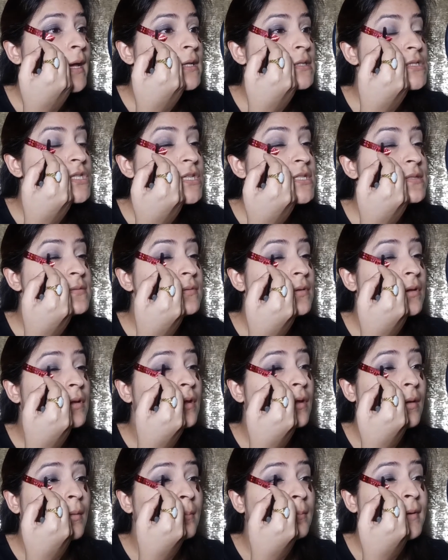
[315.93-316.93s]
And just
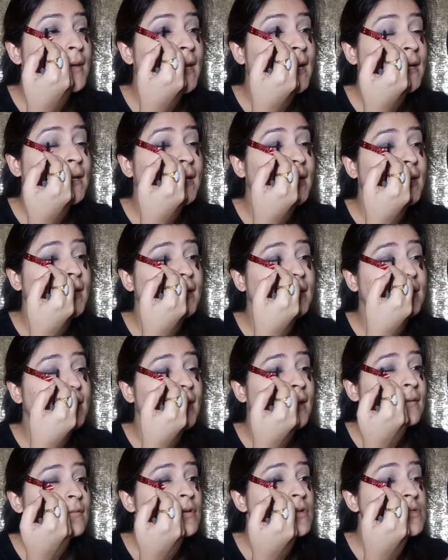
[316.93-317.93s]
blending
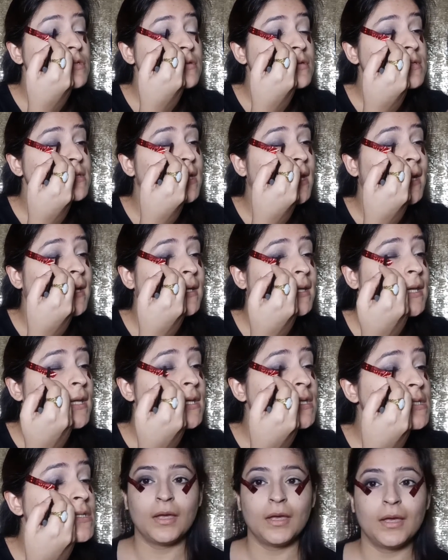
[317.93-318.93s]
it ever so
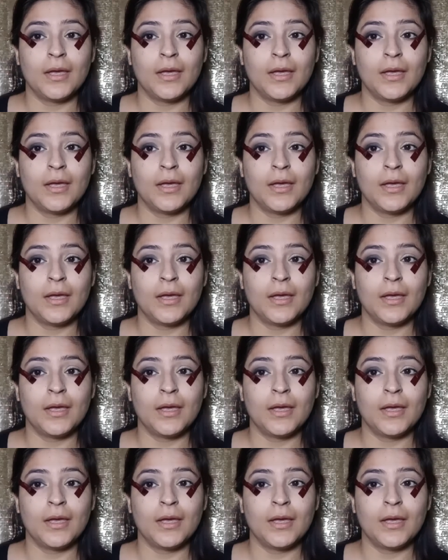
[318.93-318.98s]
slightly.